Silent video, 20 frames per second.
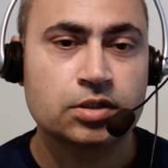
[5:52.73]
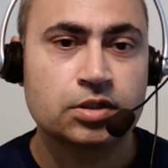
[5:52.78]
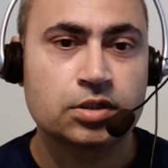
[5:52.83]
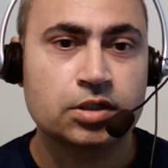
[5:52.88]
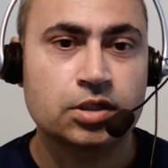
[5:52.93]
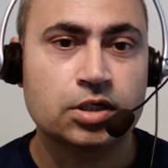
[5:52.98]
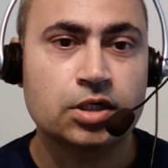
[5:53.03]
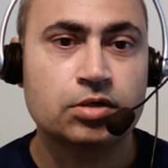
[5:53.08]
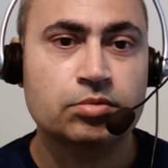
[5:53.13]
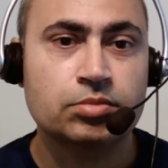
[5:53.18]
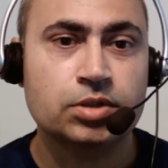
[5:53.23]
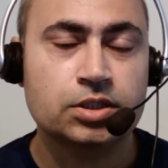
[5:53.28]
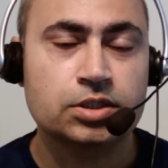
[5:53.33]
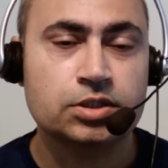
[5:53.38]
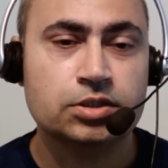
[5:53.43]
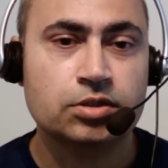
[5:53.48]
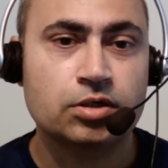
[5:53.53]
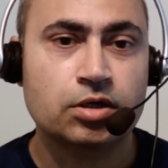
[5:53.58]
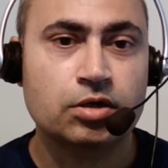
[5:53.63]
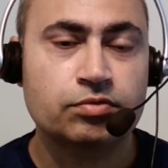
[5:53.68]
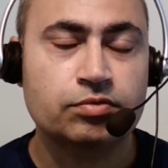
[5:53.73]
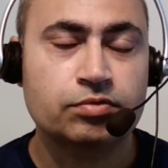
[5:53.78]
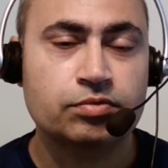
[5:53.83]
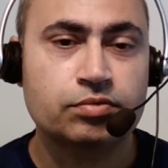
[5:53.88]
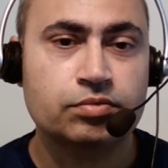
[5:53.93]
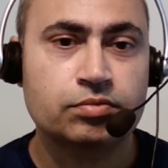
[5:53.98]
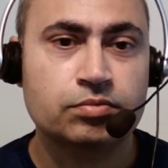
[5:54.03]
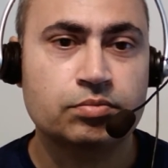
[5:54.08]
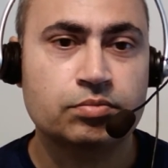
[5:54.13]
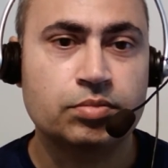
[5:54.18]
Government is
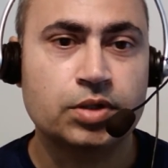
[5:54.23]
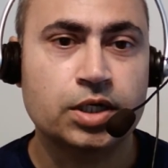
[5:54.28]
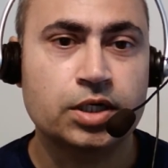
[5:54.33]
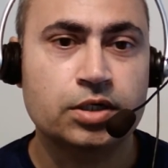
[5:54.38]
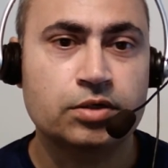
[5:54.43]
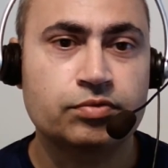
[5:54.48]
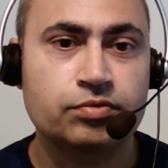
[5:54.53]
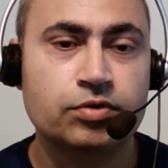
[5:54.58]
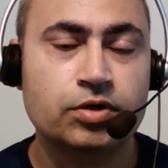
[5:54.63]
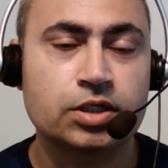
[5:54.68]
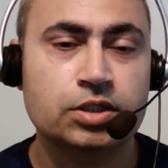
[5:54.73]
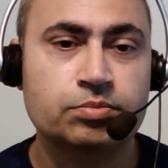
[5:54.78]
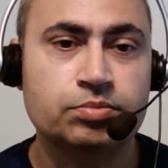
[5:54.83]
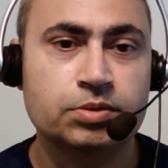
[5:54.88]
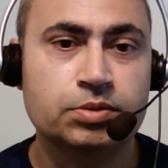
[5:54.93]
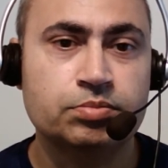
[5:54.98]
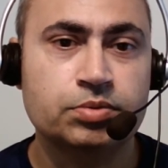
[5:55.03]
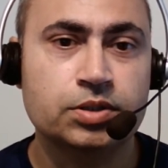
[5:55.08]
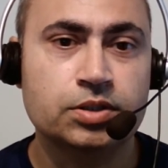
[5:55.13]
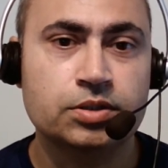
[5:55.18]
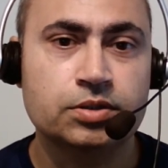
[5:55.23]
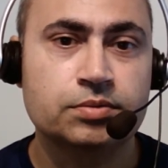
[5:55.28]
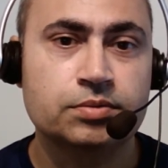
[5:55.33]
of, by, and for the people.